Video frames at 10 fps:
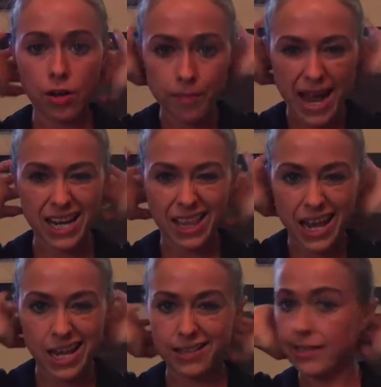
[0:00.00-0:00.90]
back of the
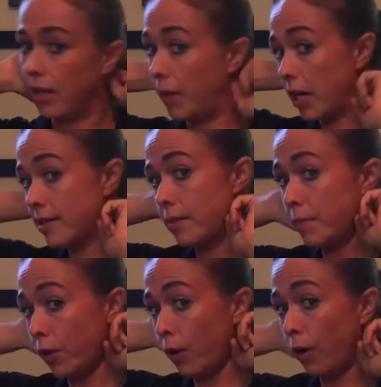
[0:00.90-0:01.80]
head,
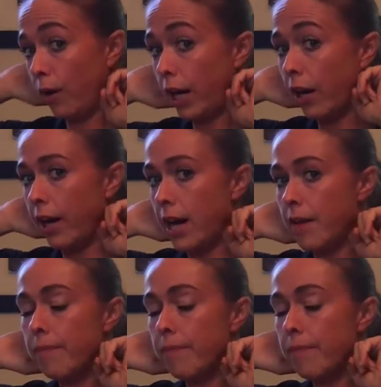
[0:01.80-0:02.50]
suboccipital area.